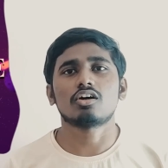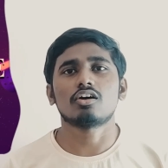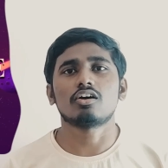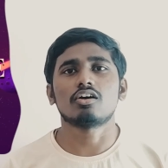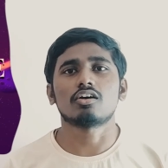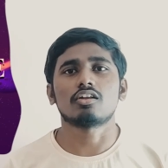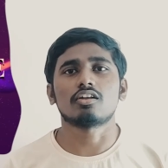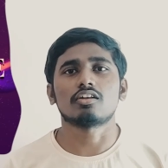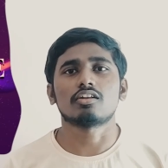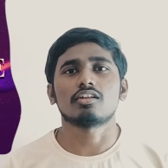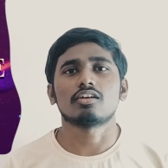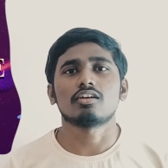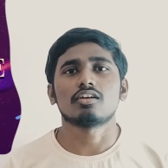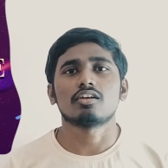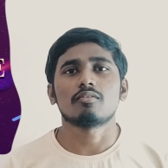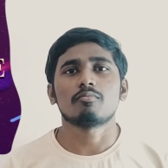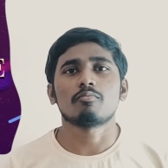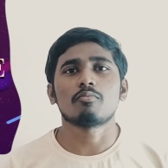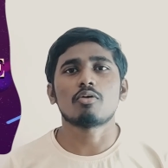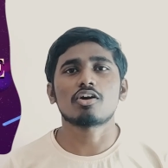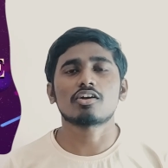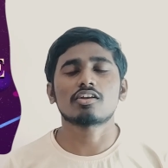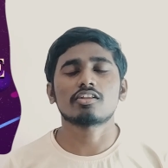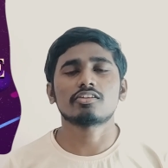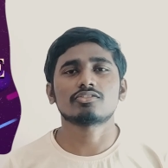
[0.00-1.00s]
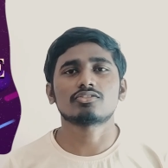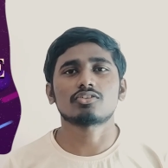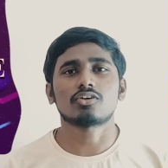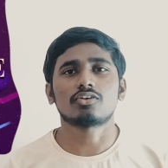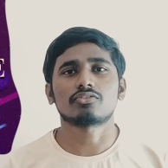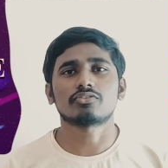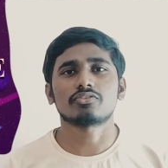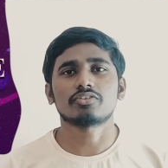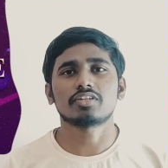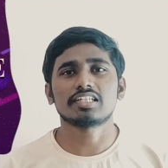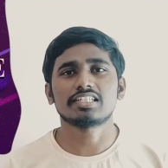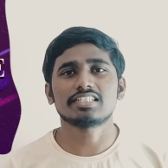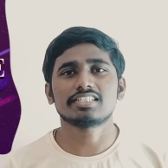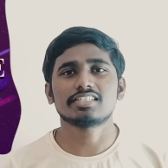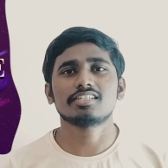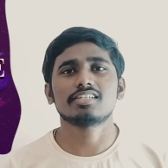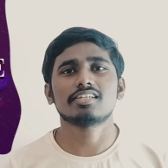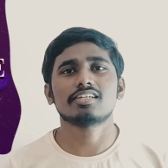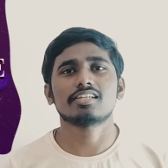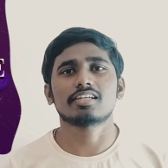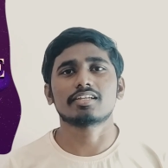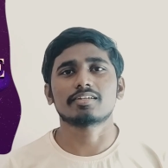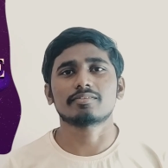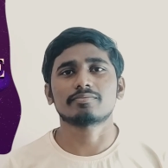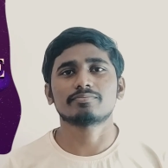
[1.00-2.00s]
on modern software
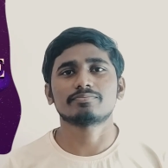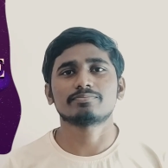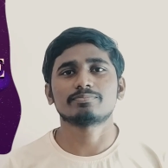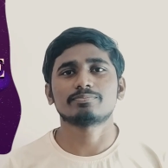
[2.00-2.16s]
engineering.